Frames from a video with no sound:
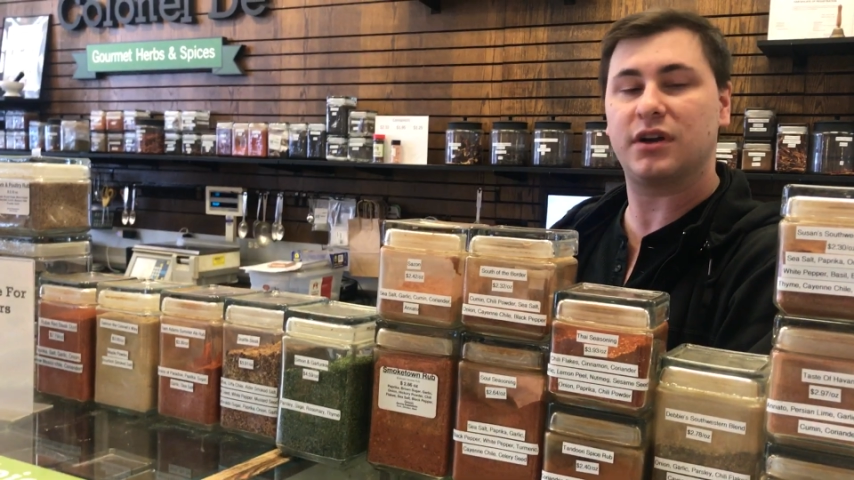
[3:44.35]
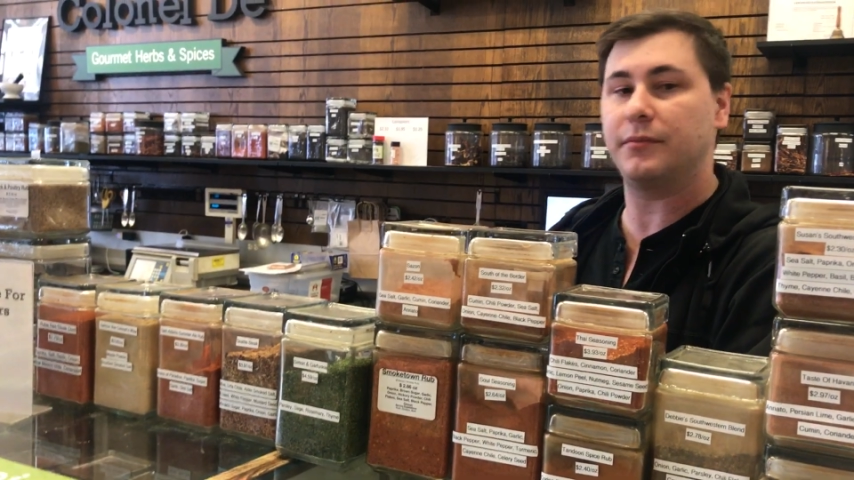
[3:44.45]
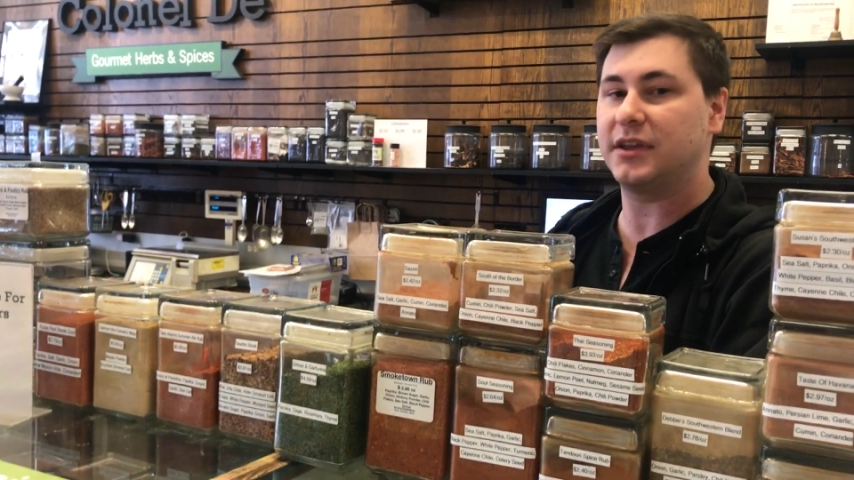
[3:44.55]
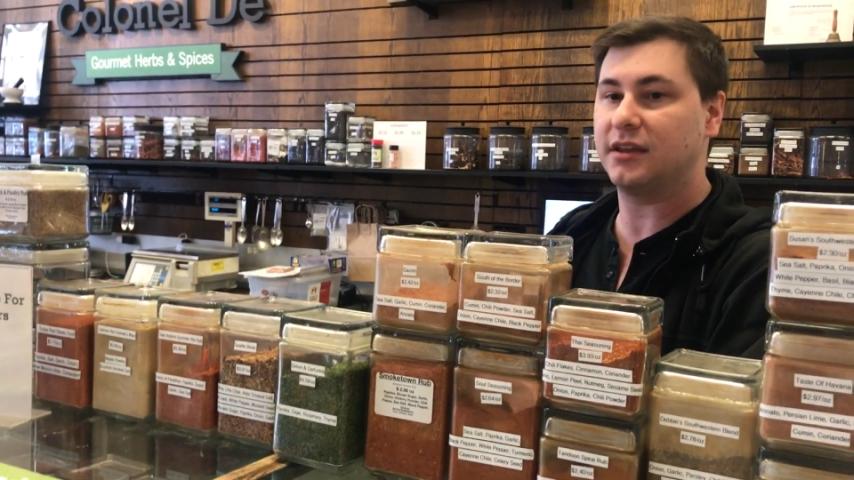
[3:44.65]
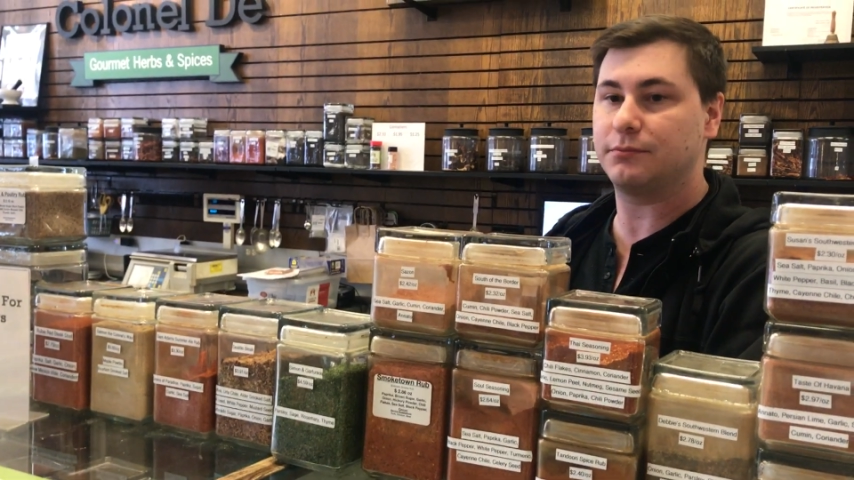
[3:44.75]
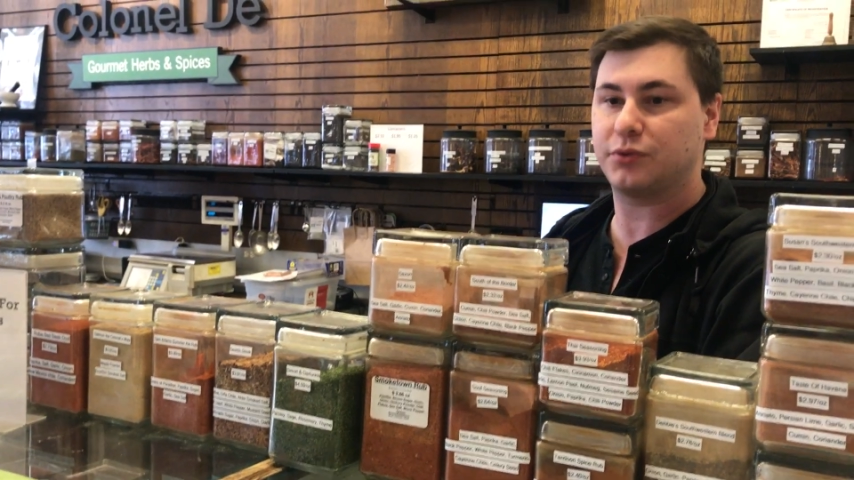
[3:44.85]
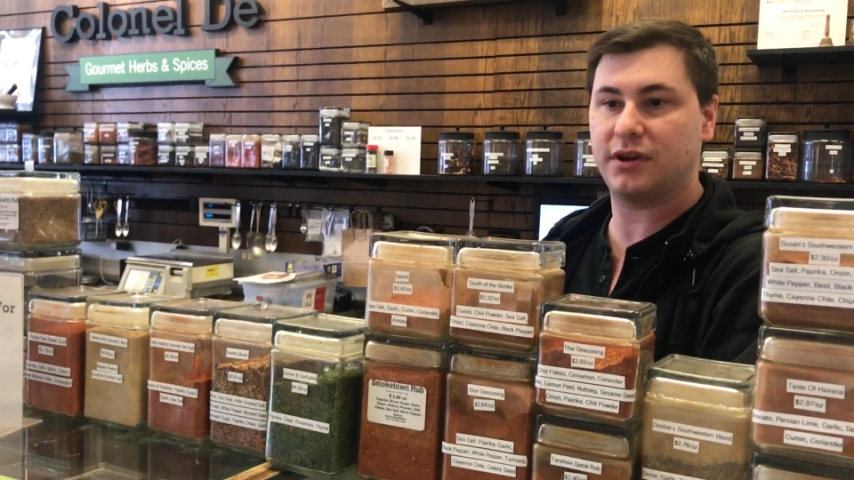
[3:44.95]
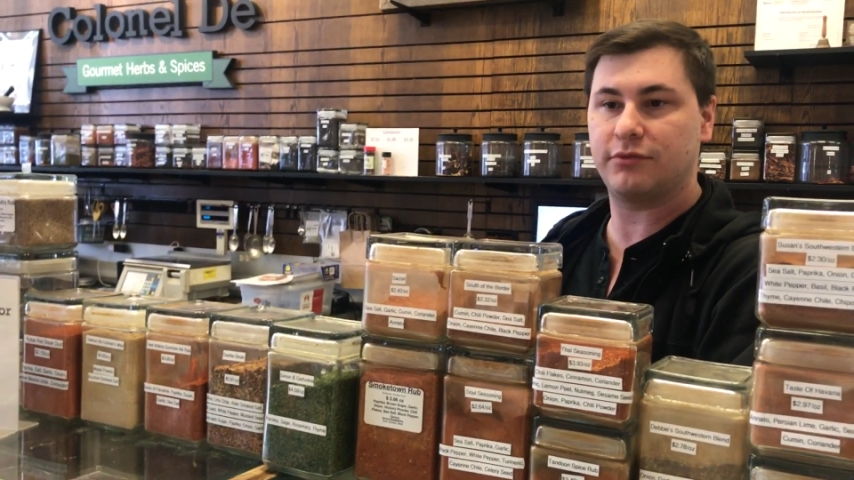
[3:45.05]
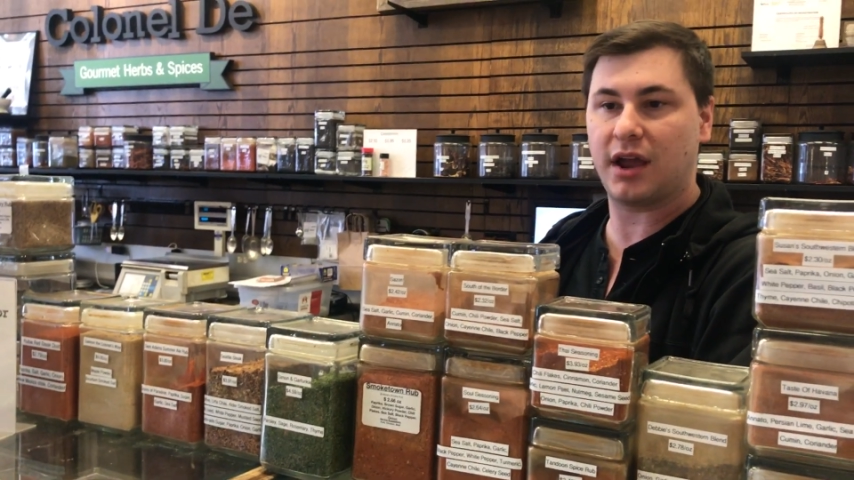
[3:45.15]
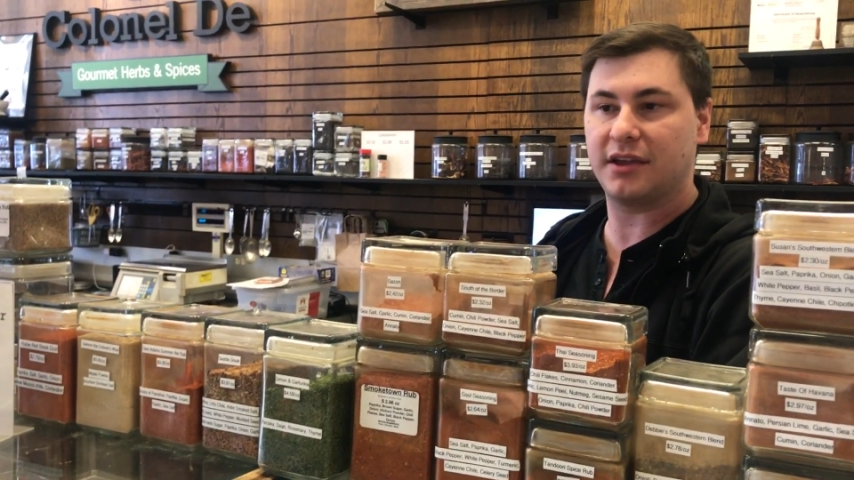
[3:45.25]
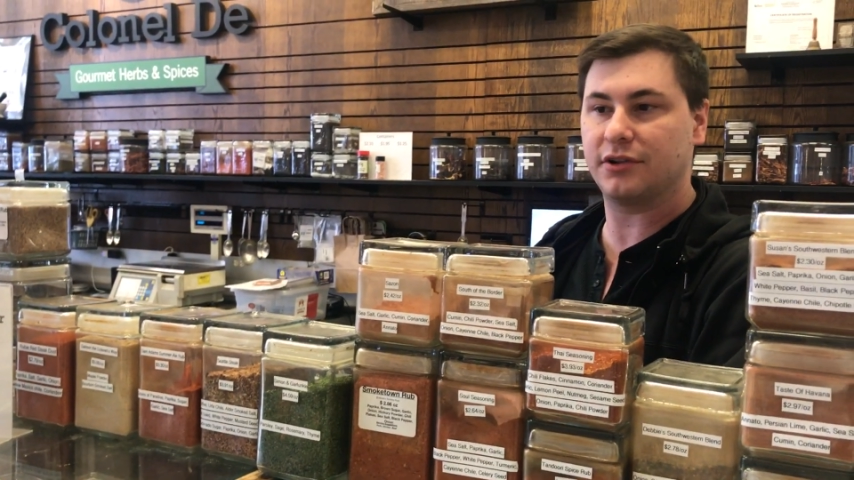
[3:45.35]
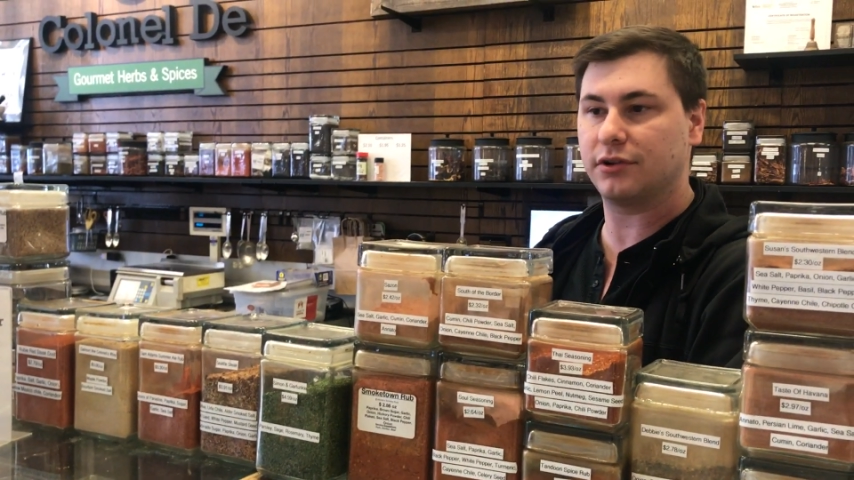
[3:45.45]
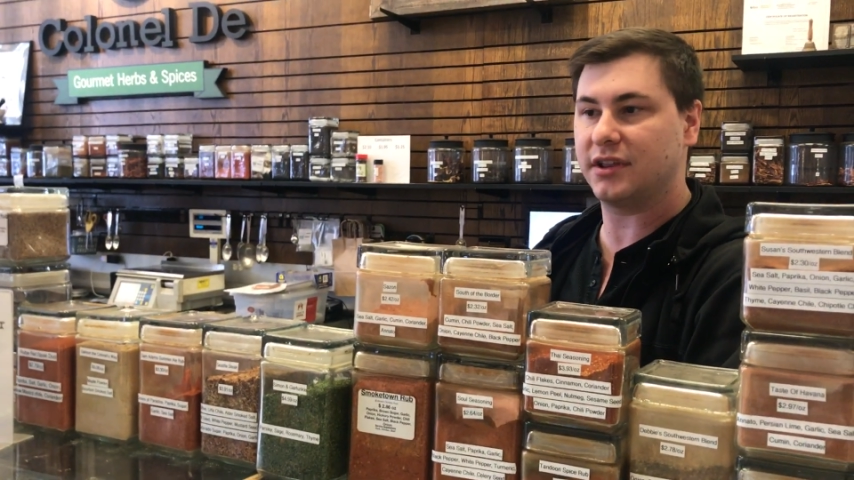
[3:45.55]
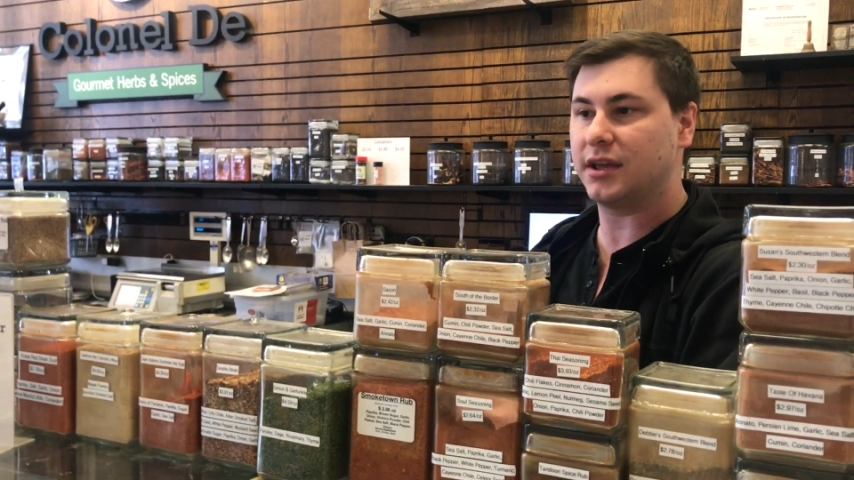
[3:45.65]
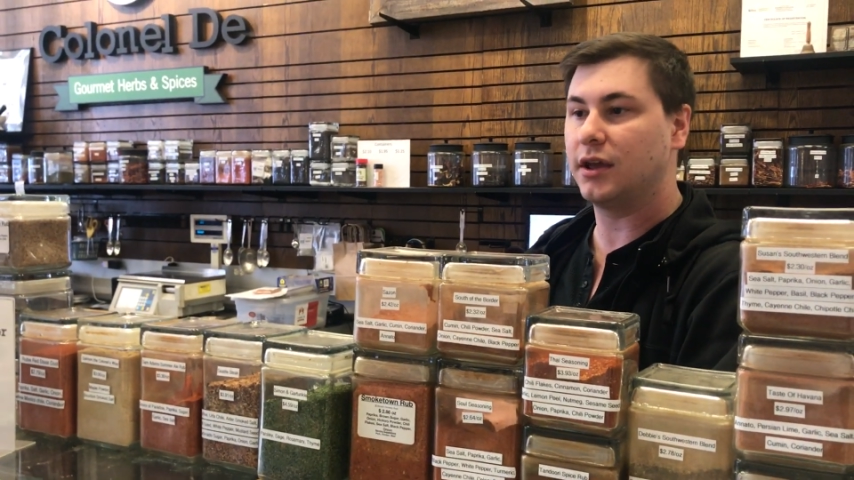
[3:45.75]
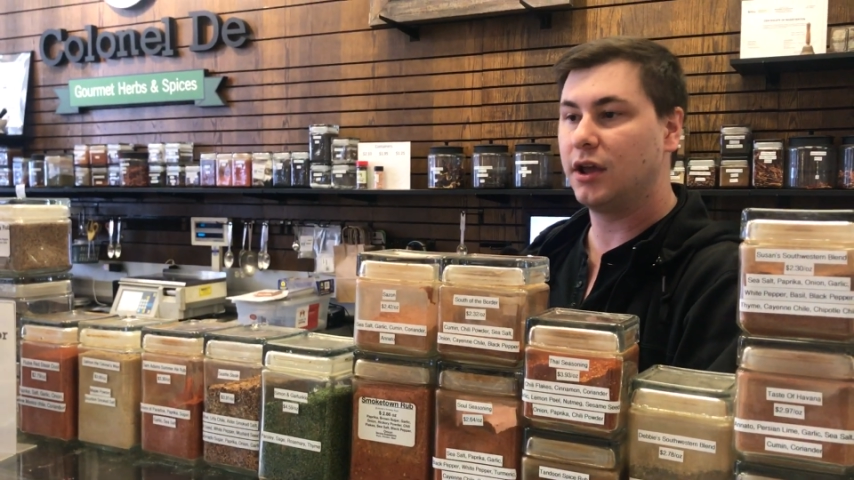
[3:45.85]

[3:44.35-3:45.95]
coming in pretty regularly